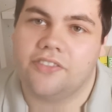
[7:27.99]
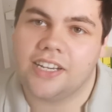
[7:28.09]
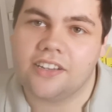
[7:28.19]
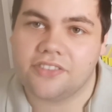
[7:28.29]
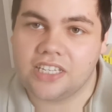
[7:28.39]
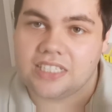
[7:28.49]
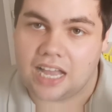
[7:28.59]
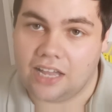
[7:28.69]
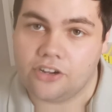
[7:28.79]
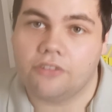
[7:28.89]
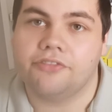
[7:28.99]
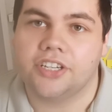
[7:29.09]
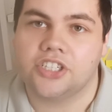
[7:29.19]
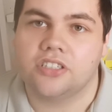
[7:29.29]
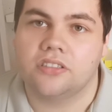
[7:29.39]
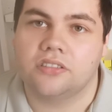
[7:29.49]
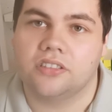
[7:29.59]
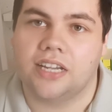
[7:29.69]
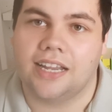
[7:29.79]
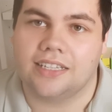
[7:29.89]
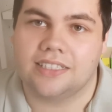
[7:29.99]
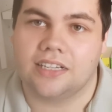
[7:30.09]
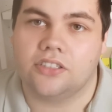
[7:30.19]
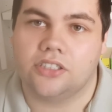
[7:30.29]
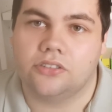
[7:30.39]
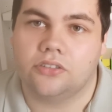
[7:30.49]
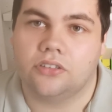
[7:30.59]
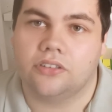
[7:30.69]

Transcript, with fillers: If any of these are non-fiction, I can tell you